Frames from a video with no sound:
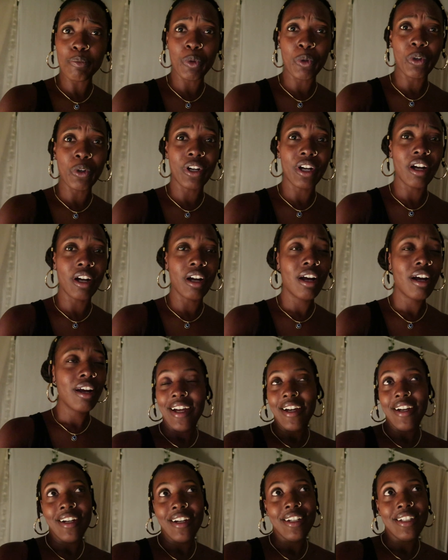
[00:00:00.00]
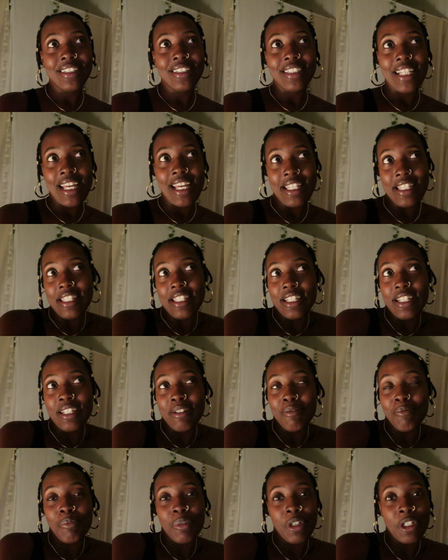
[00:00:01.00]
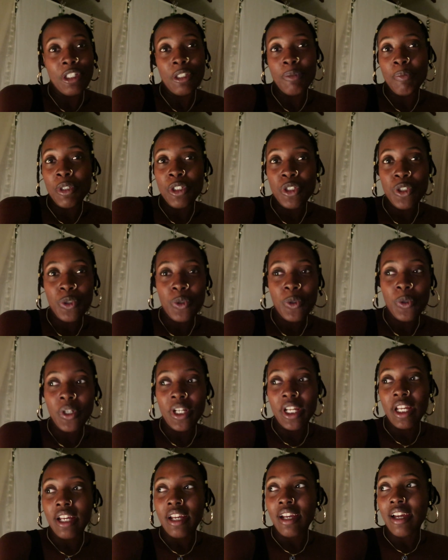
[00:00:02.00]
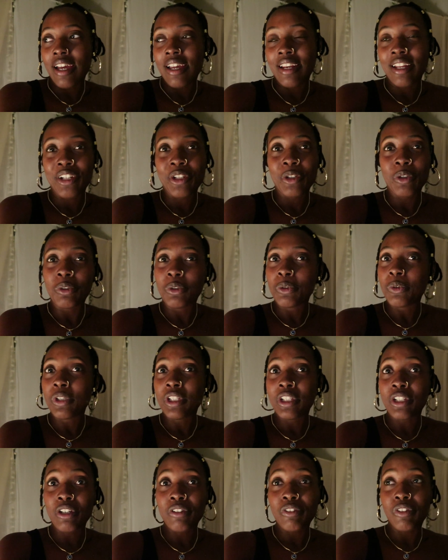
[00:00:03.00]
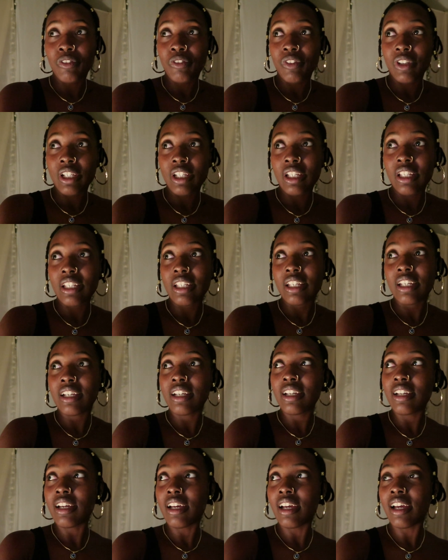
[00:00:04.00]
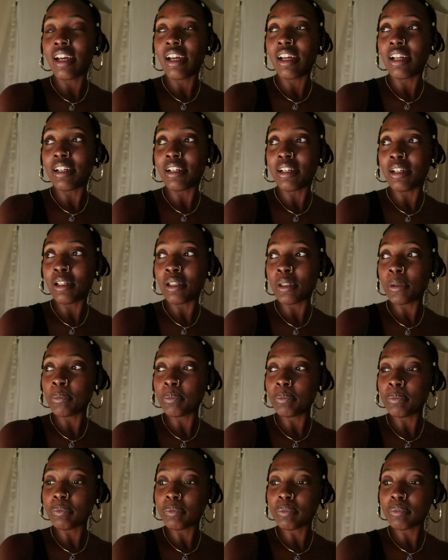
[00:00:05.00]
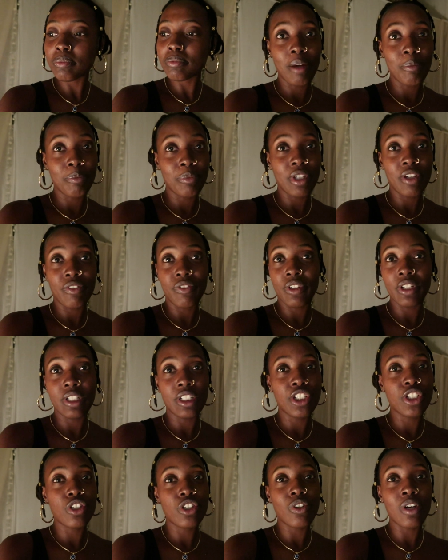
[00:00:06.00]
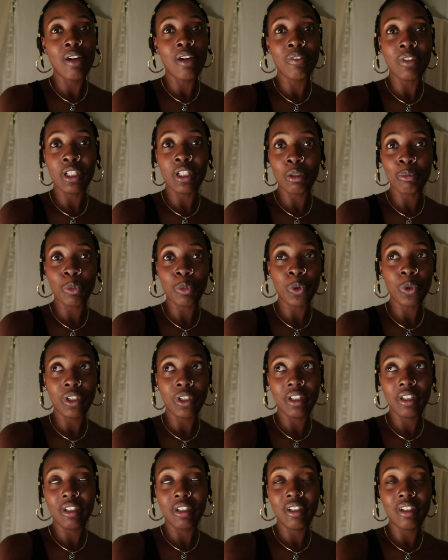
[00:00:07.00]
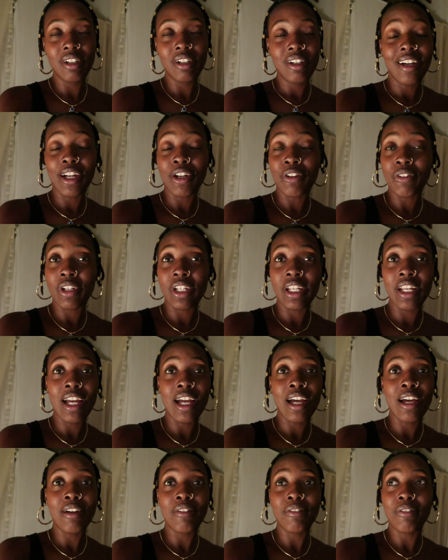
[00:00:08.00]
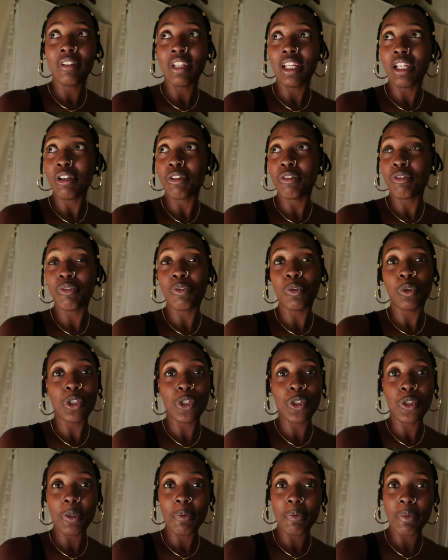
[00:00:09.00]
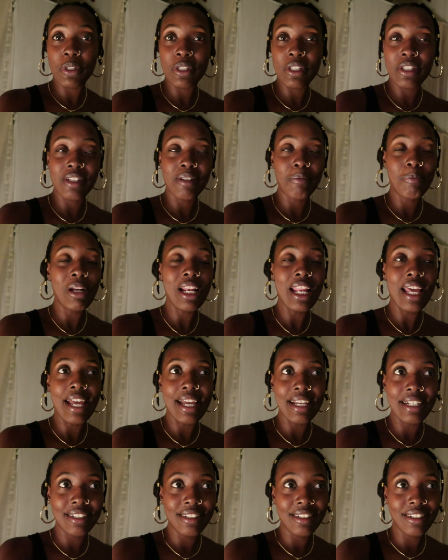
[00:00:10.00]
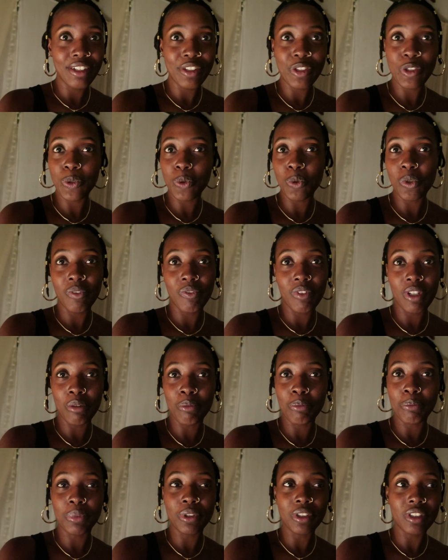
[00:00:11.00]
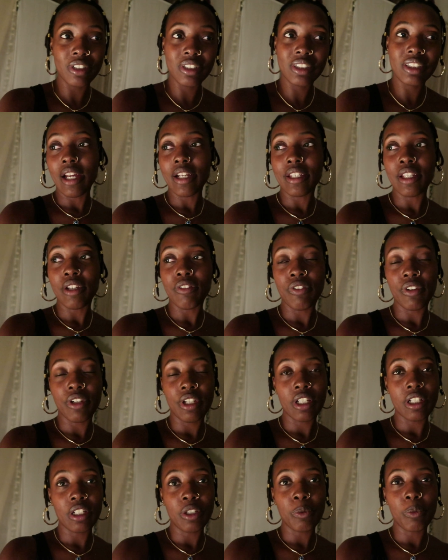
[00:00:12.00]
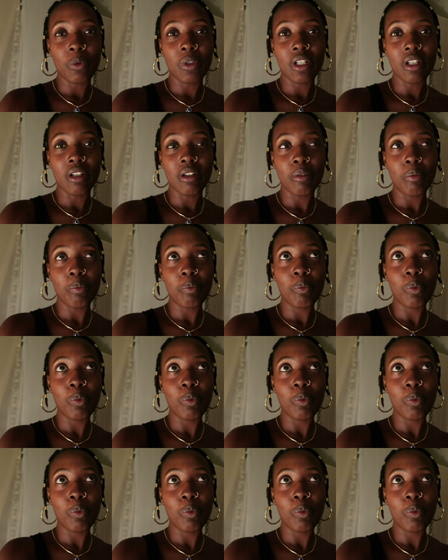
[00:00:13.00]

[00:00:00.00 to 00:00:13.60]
more ah, dancing brings me joy and I don't do enough of it and um, I'm definitely traveling more I already have like four trips planned two of them booked I definitely want to